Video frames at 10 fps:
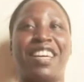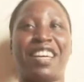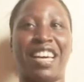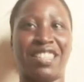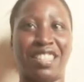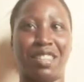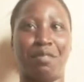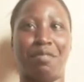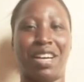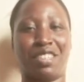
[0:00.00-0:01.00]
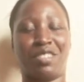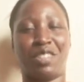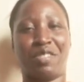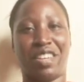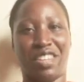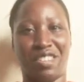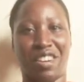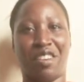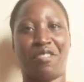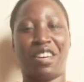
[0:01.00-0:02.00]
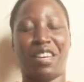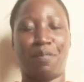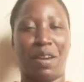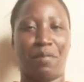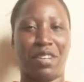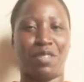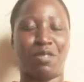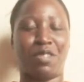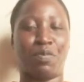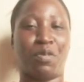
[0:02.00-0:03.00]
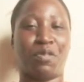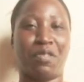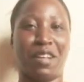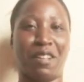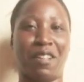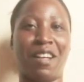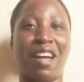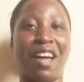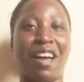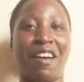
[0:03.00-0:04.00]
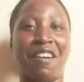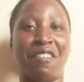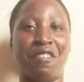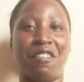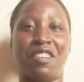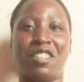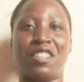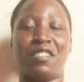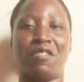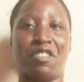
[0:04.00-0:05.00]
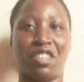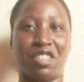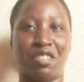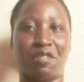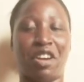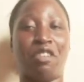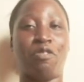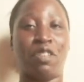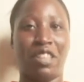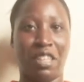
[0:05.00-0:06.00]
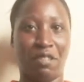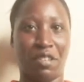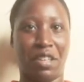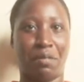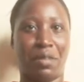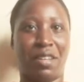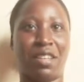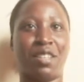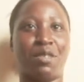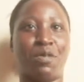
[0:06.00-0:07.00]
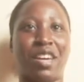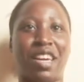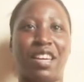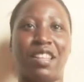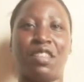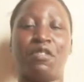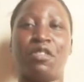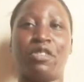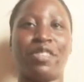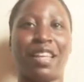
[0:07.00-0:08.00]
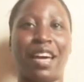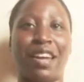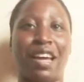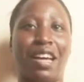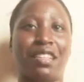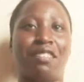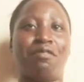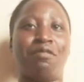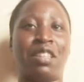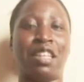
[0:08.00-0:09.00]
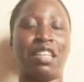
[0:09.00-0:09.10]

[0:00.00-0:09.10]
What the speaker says: getting the match notification and reading my mentor's profile was first very relieving, because working in the field and with the